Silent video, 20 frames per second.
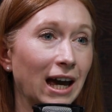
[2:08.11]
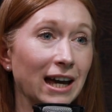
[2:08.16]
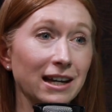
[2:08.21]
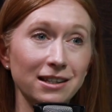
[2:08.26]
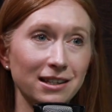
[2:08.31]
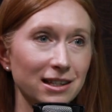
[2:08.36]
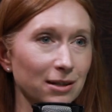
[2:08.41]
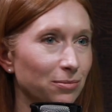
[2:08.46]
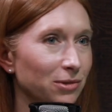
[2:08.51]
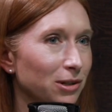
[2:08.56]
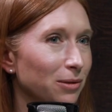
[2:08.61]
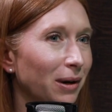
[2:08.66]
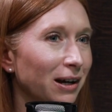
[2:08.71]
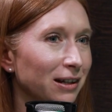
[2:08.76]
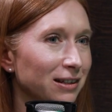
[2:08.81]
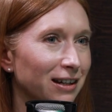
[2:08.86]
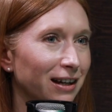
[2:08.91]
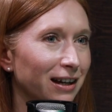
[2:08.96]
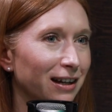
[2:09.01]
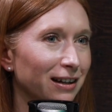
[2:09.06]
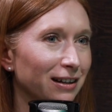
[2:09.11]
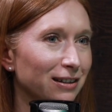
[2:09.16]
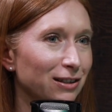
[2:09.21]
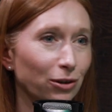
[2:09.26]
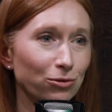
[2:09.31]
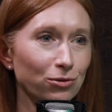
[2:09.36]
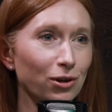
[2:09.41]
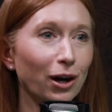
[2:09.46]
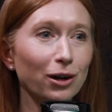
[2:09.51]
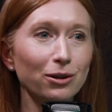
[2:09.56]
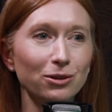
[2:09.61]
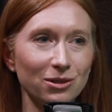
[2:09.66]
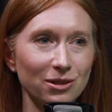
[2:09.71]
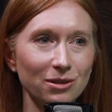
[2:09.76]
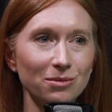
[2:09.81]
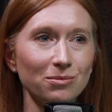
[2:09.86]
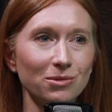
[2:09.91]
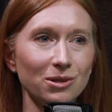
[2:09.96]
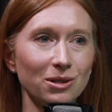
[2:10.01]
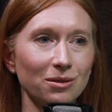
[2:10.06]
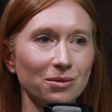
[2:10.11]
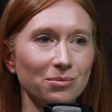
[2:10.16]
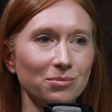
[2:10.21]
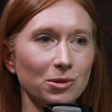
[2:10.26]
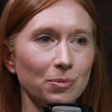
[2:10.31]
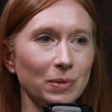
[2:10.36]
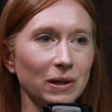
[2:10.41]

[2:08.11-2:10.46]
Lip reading: asymptomatic, so no symptoms,